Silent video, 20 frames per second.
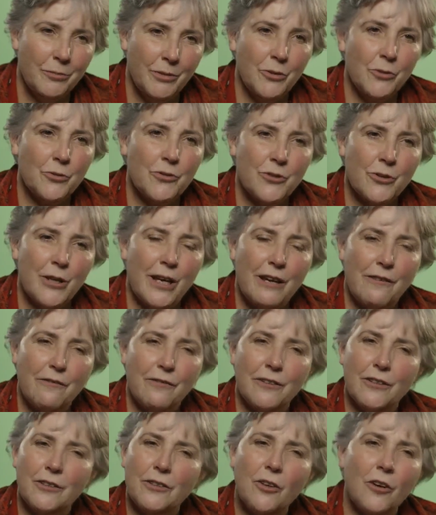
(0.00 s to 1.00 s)
We also
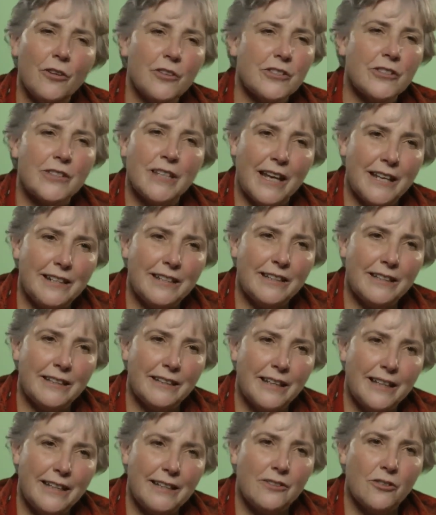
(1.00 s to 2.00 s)
have
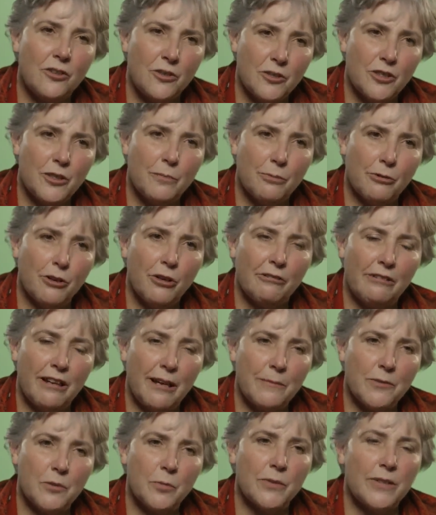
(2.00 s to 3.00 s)
long-standing internship
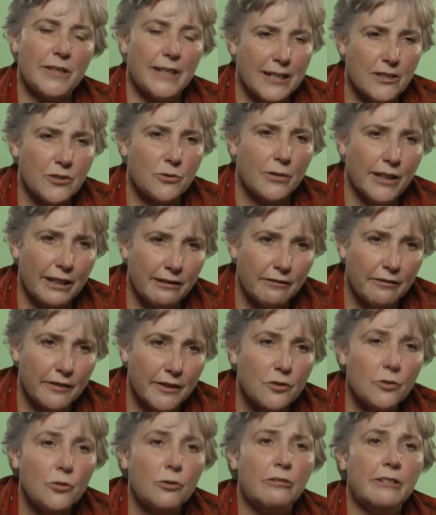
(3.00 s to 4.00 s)
programs with the National Gallery of
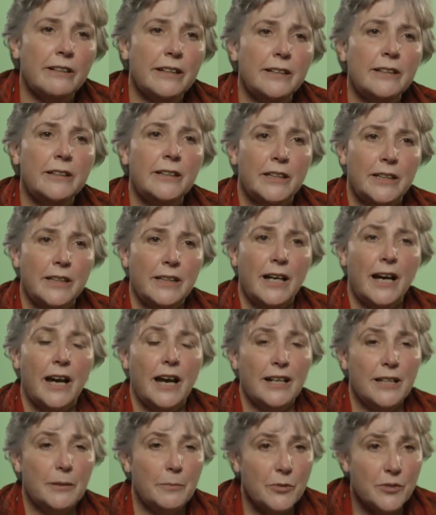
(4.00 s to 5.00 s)
Victoria,
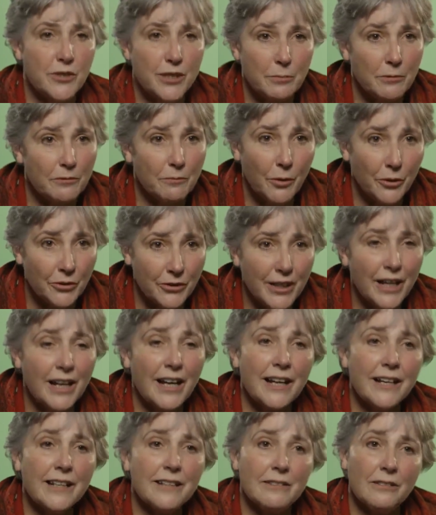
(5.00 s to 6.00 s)
Heidi Museum of Modern
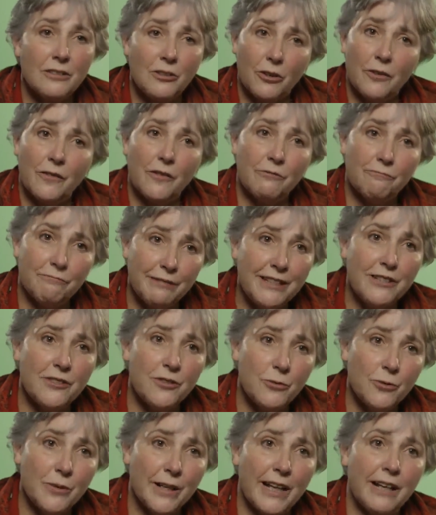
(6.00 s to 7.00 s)
Art, a lot of the
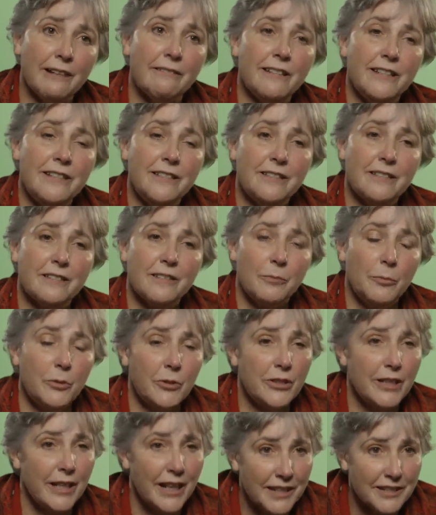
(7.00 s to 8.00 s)
regional galleries,
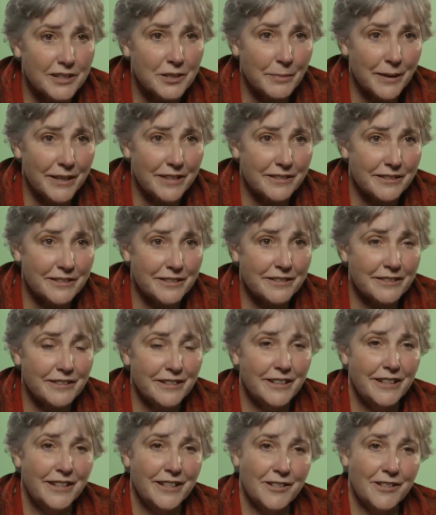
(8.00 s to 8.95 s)
community art spaces.